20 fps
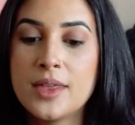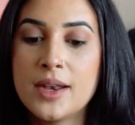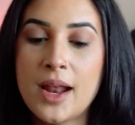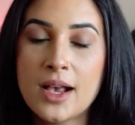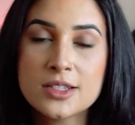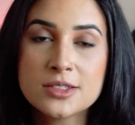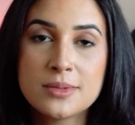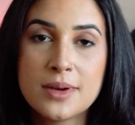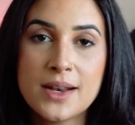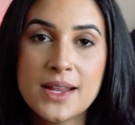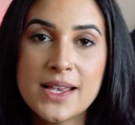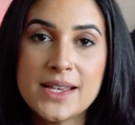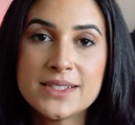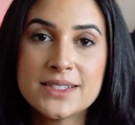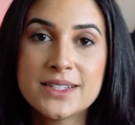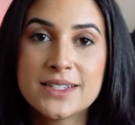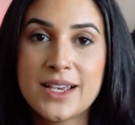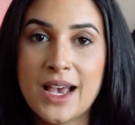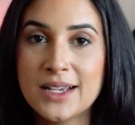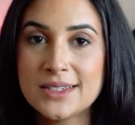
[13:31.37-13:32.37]
The next one
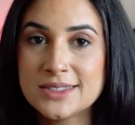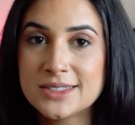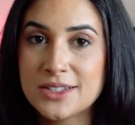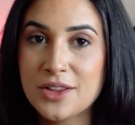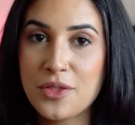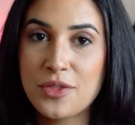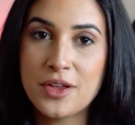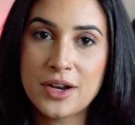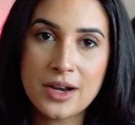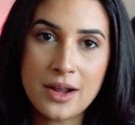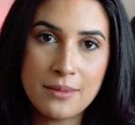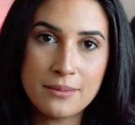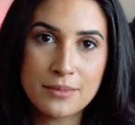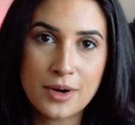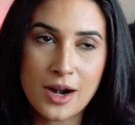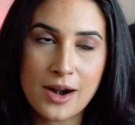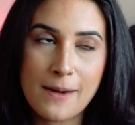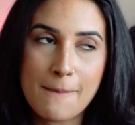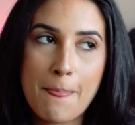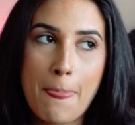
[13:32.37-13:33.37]
is guess the
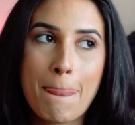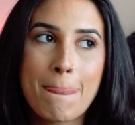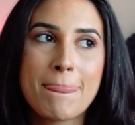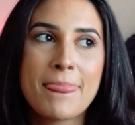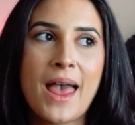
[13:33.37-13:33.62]
number.